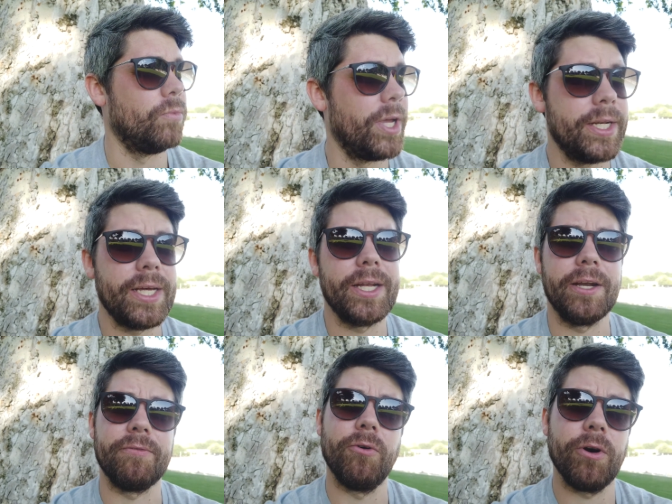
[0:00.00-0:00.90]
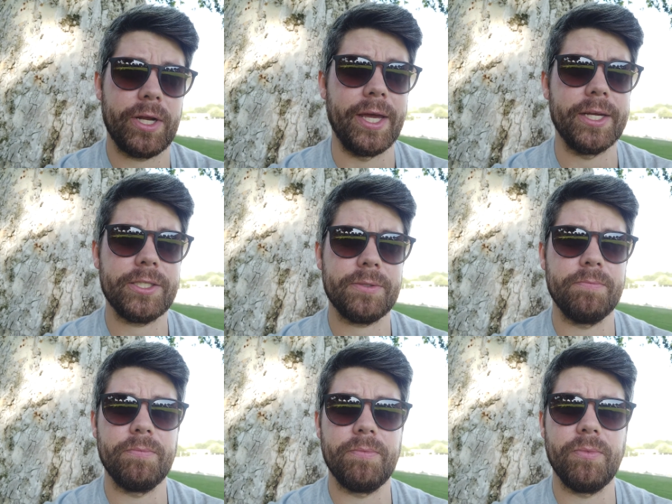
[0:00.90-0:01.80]
we intended it for kids,
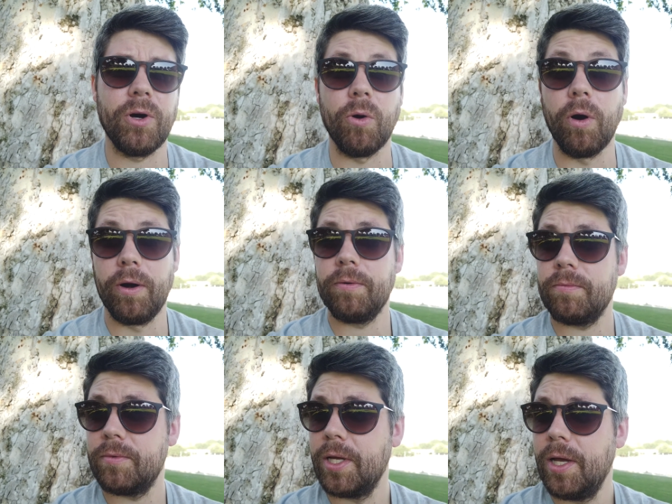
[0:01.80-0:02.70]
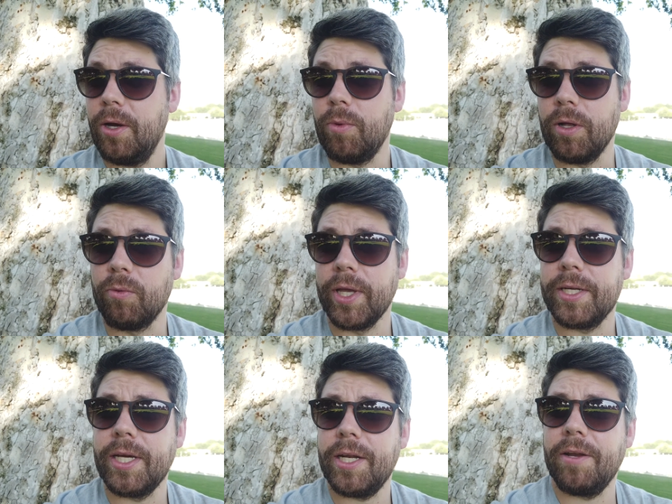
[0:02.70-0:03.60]
or well, we
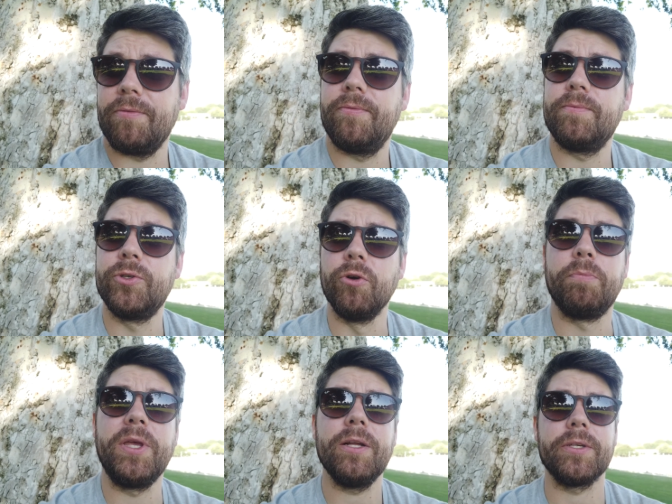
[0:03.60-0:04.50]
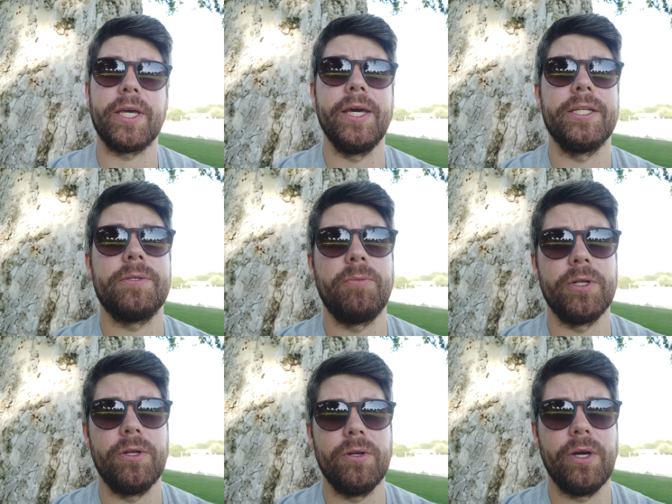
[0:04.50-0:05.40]
intended it to appeal to kids,
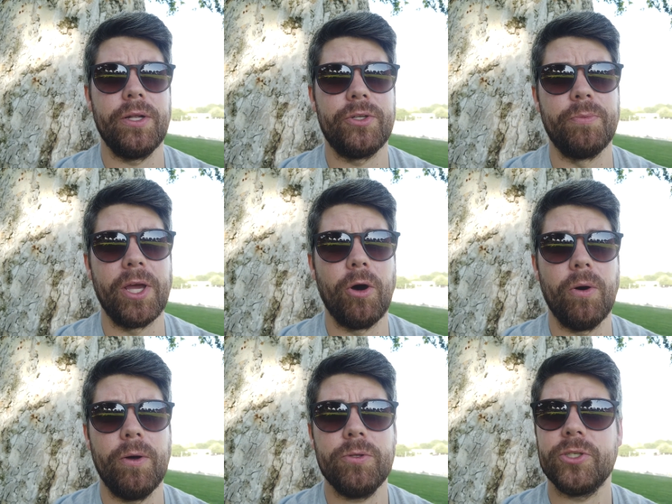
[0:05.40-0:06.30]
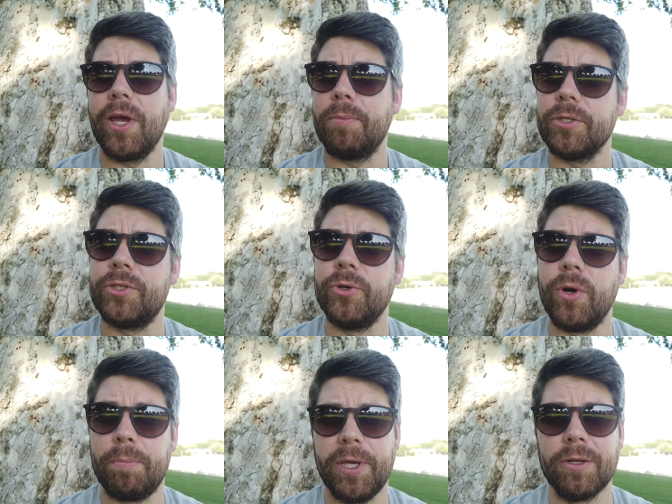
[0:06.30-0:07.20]
but to be also able
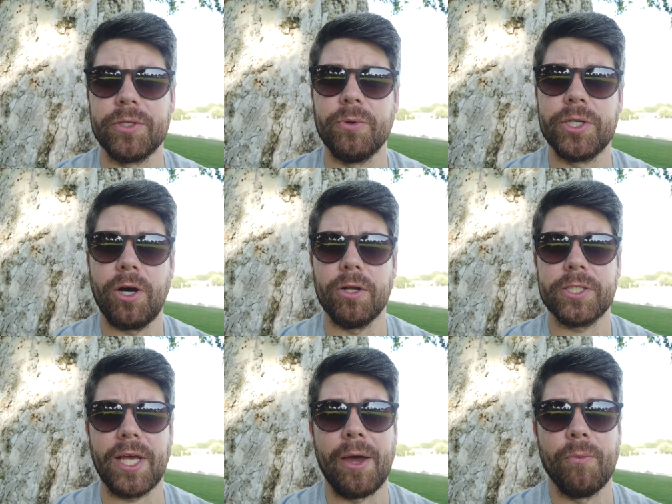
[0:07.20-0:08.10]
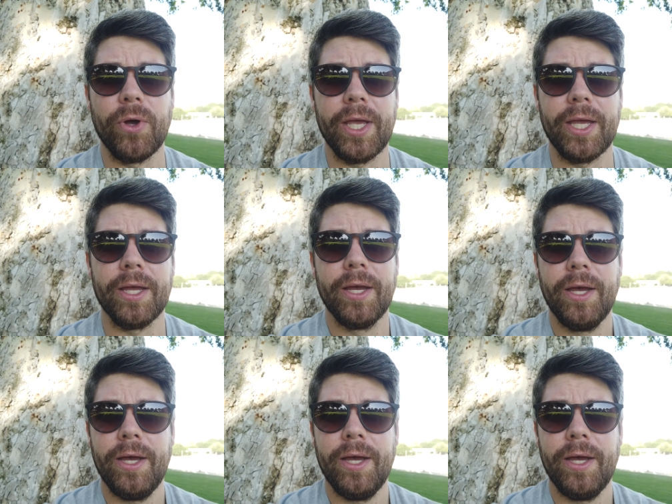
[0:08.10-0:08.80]
to appeal to adults. And we,